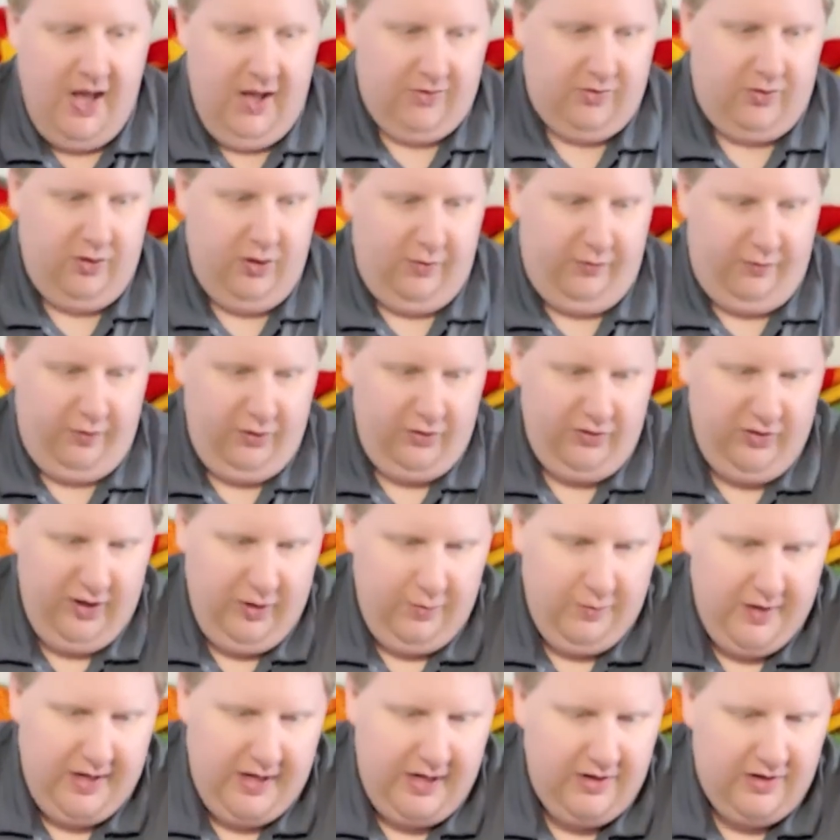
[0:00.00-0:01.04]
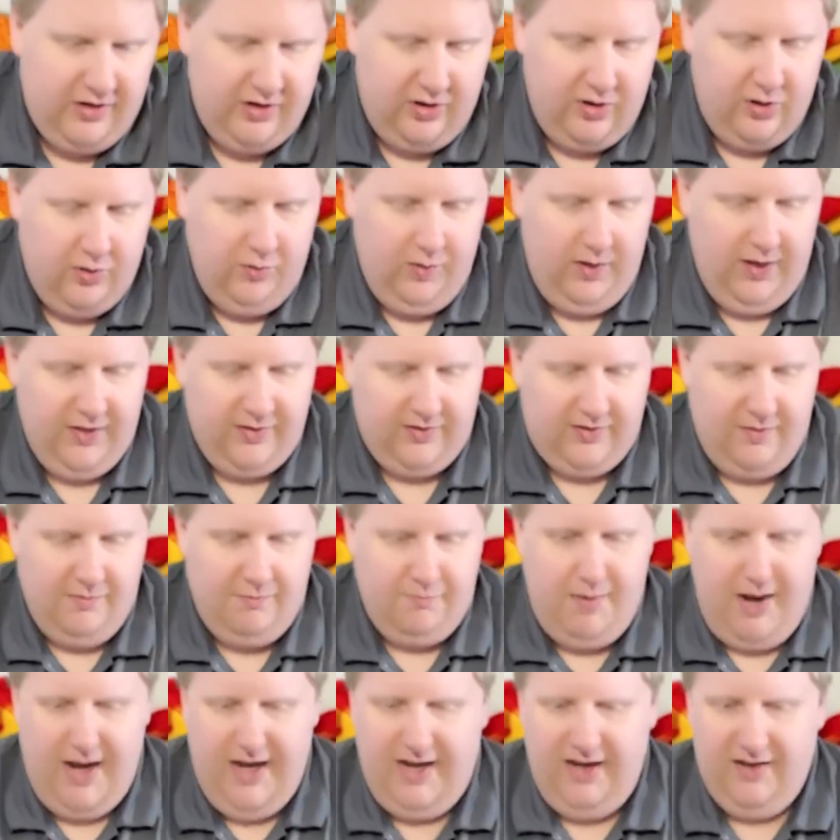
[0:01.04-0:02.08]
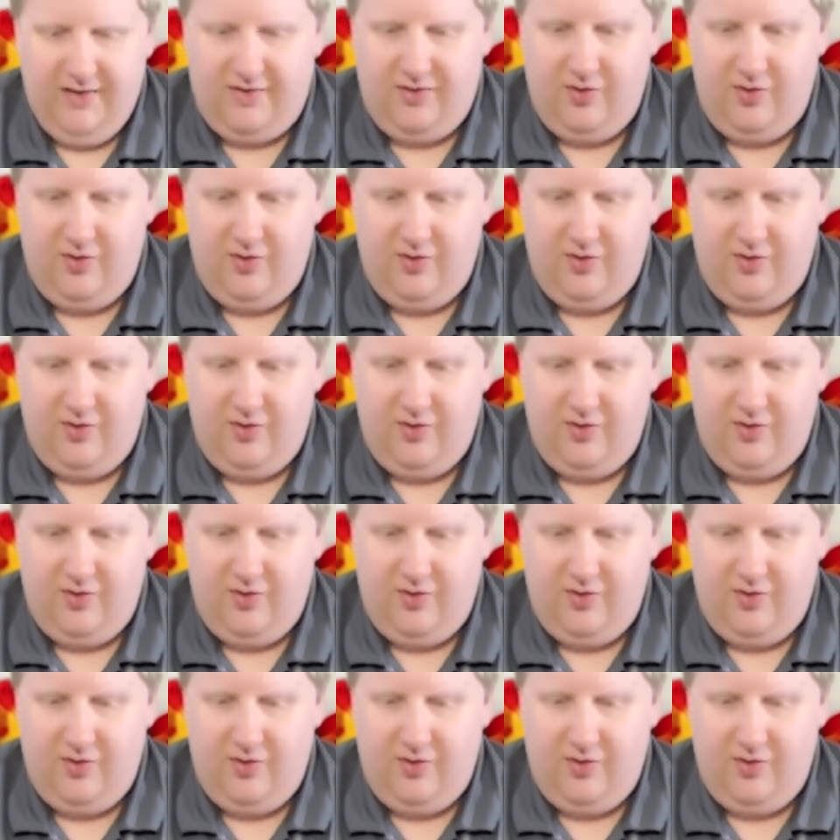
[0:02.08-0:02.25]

So the first thing we need to do is make it